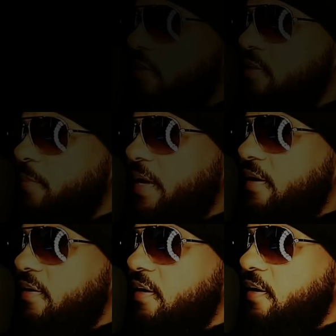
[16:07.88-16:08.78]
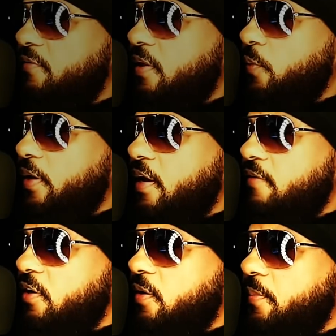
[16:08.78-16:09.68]
It's bad enough that we
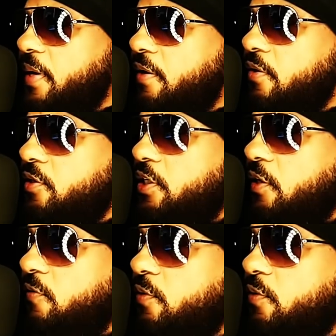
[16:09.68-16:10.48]
have a commander in chief